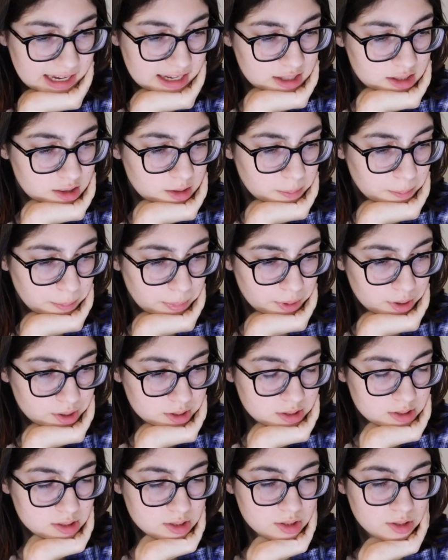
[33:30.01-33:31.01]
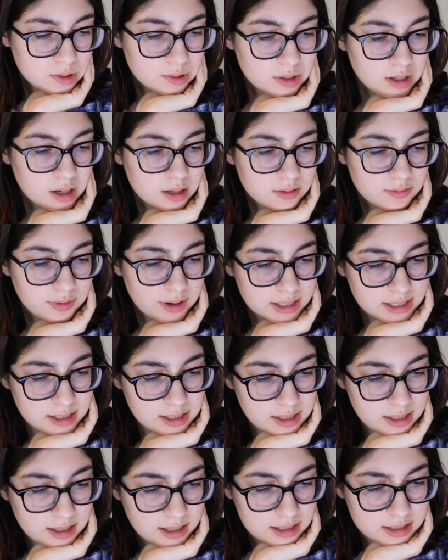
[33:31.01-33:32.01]
In the books, Newt got
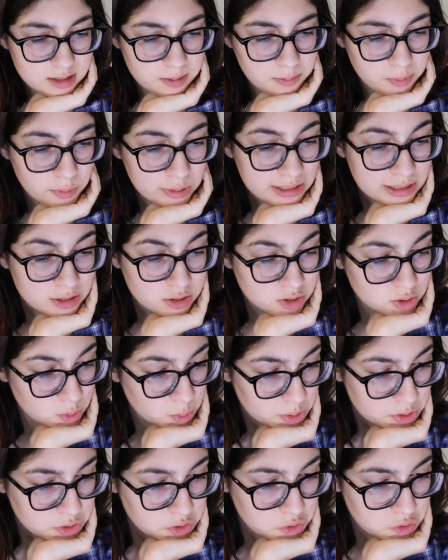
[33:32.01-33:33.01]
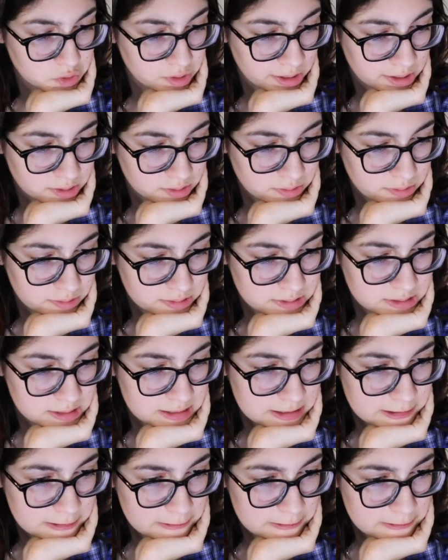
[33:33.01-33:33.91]
infected at some point in the Scorch Trials.